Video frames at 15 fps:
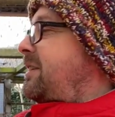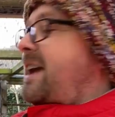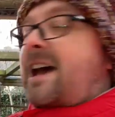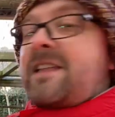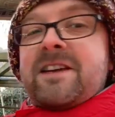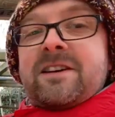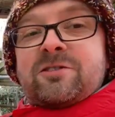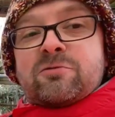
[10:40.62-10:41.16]

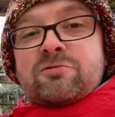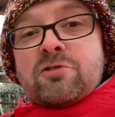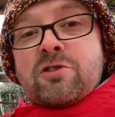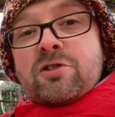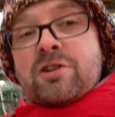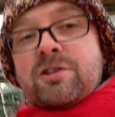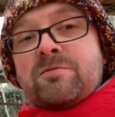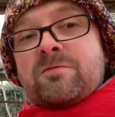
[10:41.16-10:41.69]
Yeah, there's a
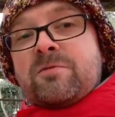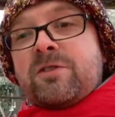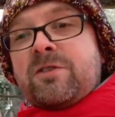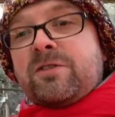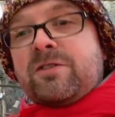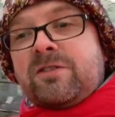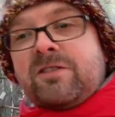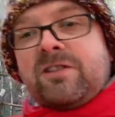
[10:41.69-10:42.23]
rook
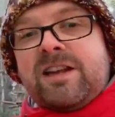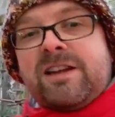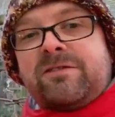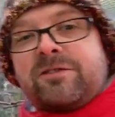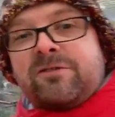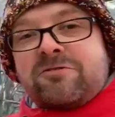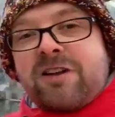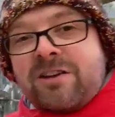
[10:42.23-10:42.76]
that
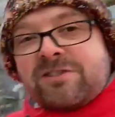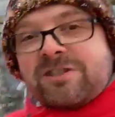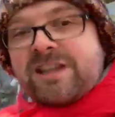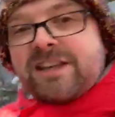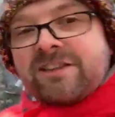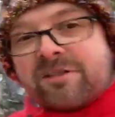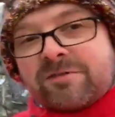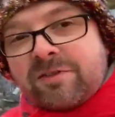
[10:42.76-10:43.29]
lives around
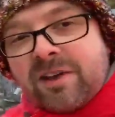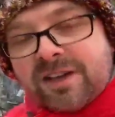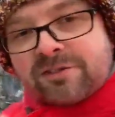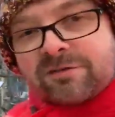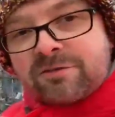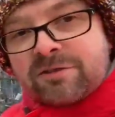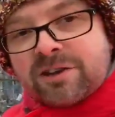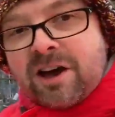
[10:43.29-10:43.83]
here that
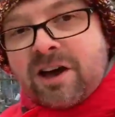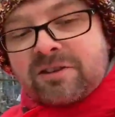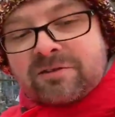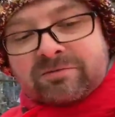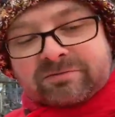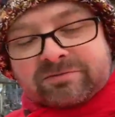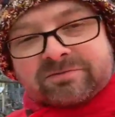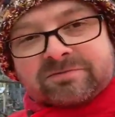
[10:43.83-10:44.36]
flies through the
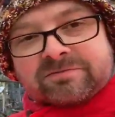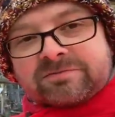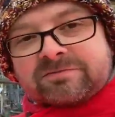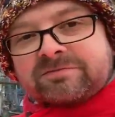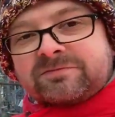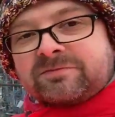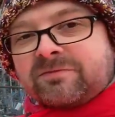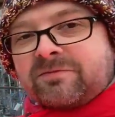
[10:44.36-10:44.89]
garden,
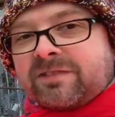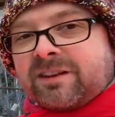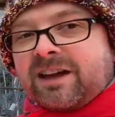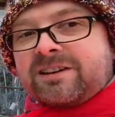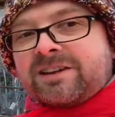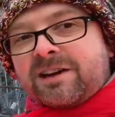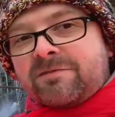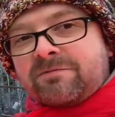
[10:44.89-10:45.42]

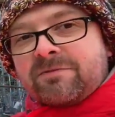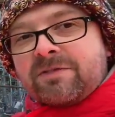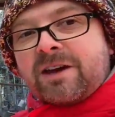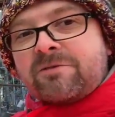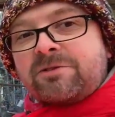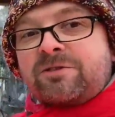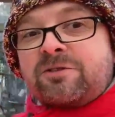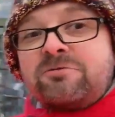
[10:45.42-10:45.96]
and
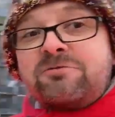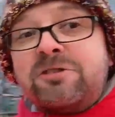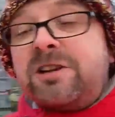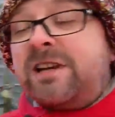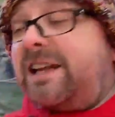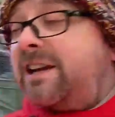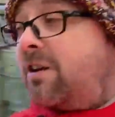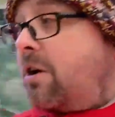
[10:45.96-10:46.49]
that was the
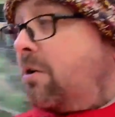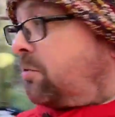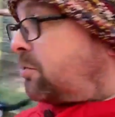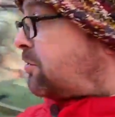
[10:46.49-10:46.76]
really low